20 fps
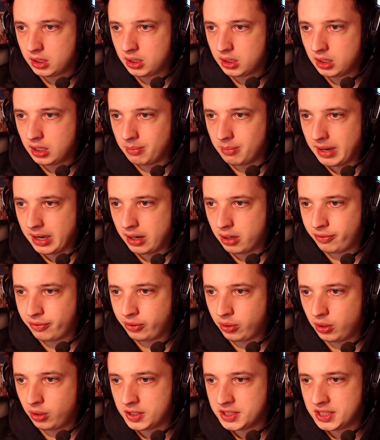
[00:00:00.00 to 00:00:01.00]
Lamar, of
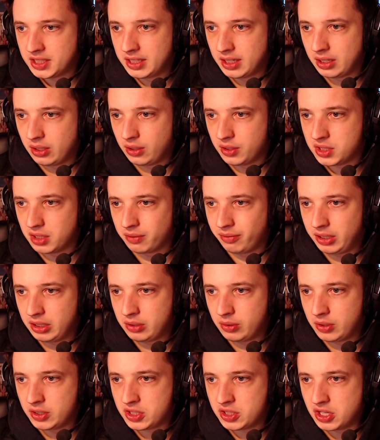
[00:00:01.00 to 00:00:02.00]
course, and then also I think
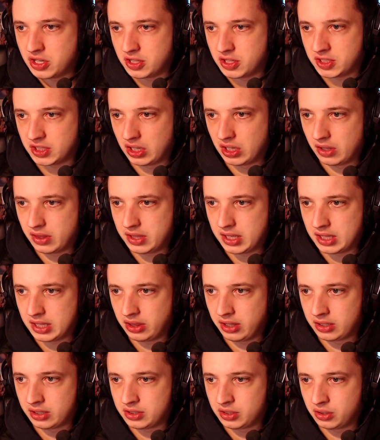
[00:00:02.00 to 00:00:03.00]
Christian just now at the end
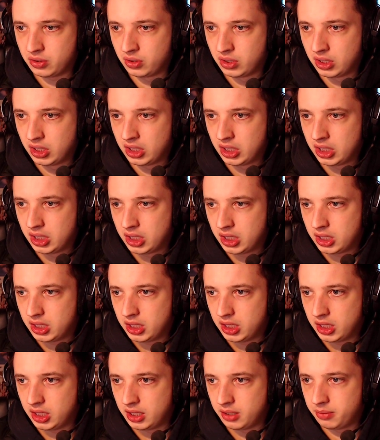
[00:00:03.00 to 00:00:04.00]
there too.
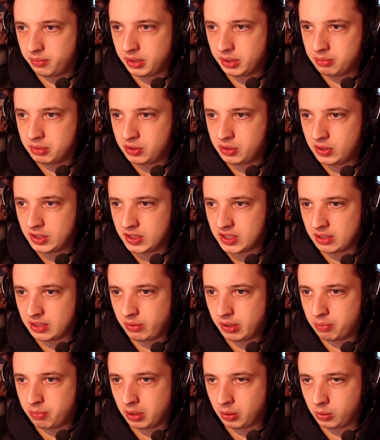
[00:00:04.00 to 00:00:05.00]
In between
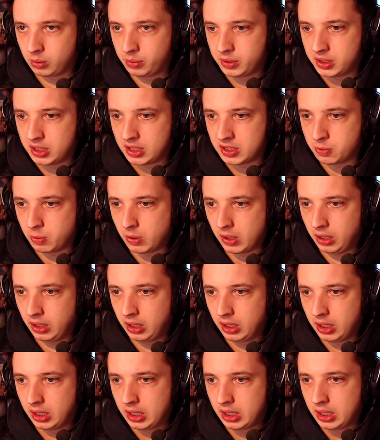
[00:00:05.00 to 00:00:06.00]
somewhere probably as well.
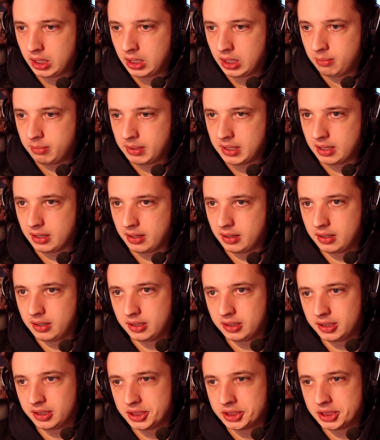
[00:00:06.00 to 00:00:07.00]
But yeah,
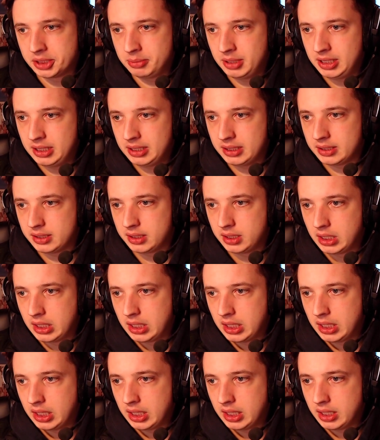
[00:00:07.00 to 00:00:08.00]
I mean,
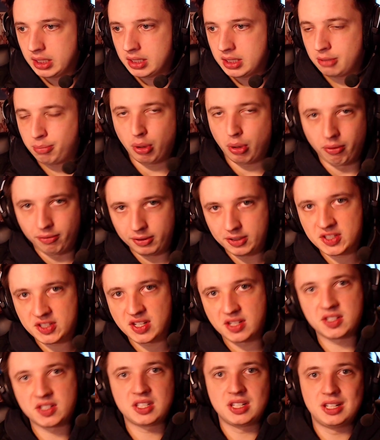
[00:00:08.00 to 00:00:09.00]
the profile
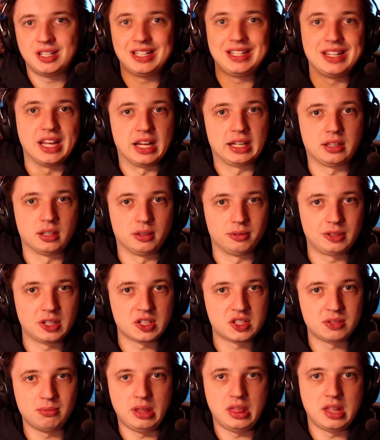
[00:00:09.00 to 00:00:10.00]
says they're inactive.
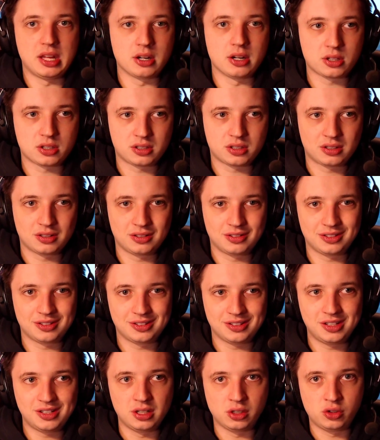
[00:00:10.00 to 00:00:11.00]
Doesn't mean they're not
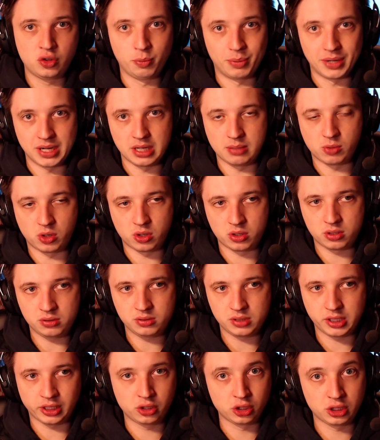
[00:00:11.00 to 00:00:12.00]
in the group anymore.
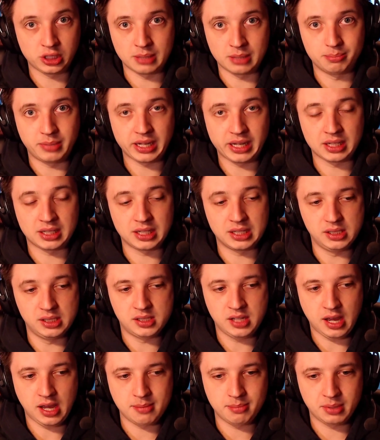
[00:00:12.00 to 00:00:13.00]
They could come back at any
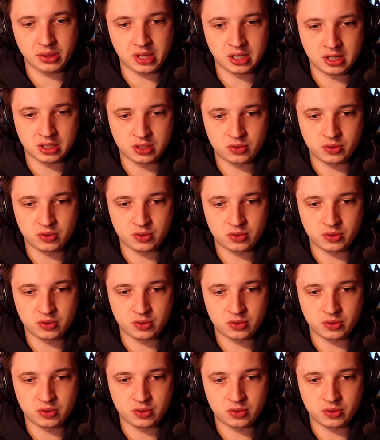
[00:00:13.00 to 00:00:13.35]
time, but they're not